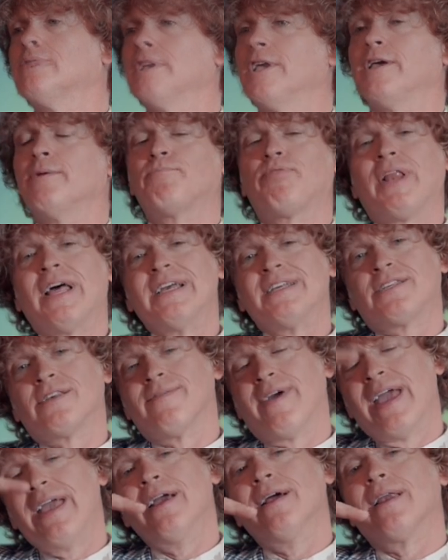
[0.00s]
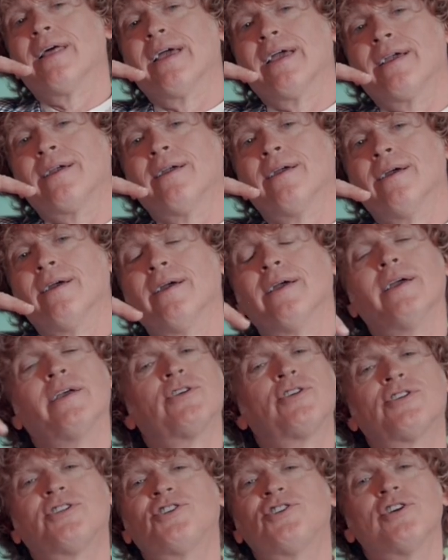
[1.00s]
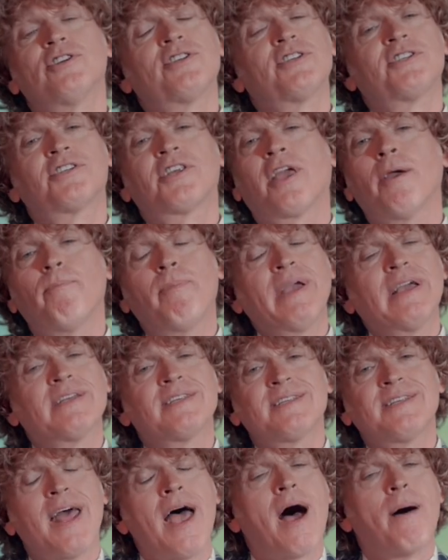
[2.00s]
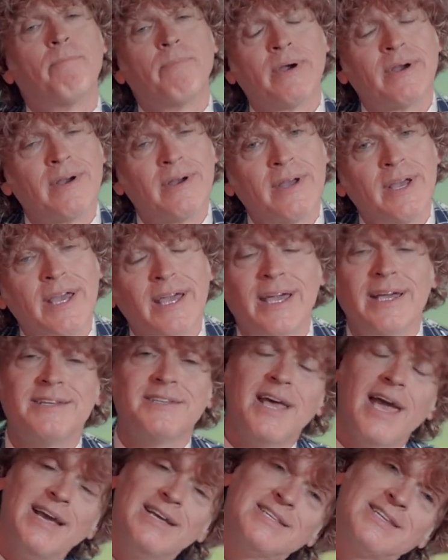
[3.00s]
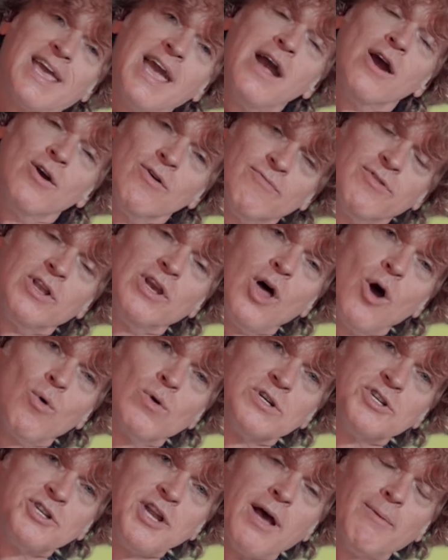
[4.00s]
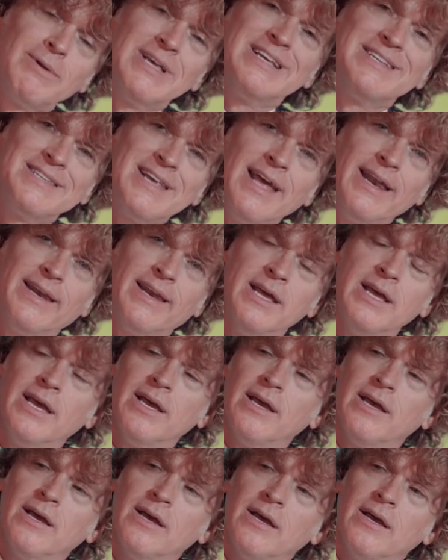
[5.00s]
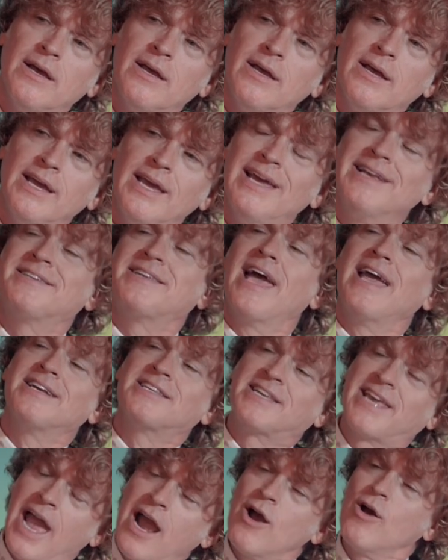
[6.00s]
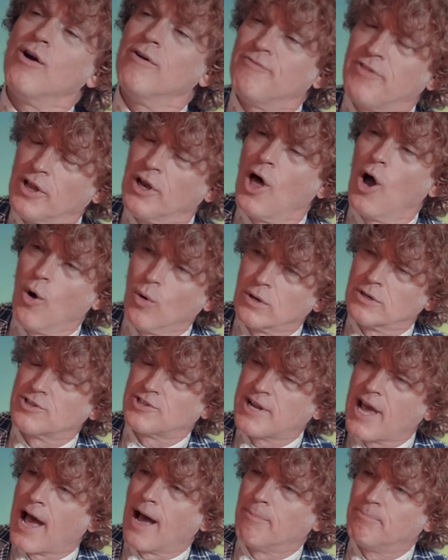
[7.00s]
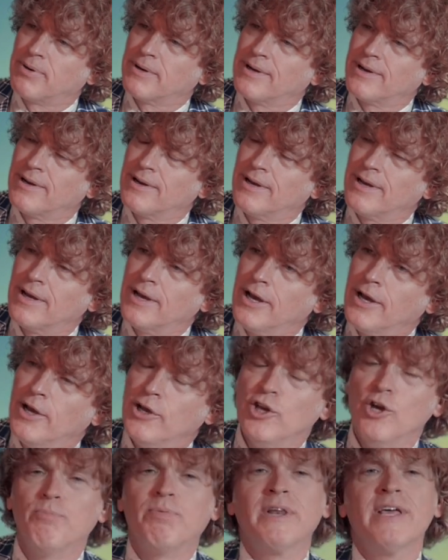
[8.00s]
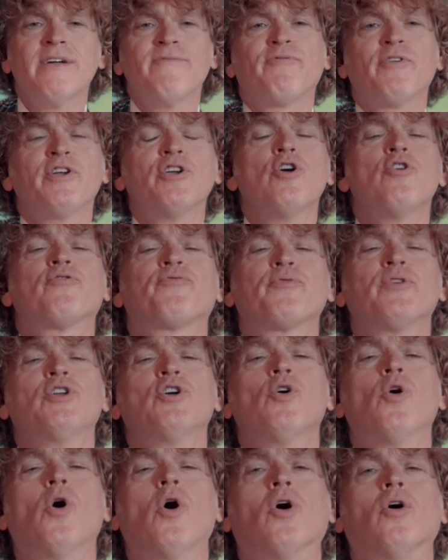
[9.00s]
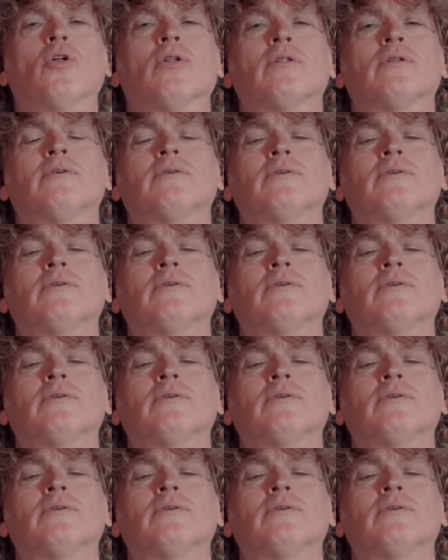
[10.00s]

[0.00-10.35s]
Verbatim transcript: in place of healing is just skipping a step it takes care of the lower step listen mm -hmm. it takes care of the lower step you believe for youth renewal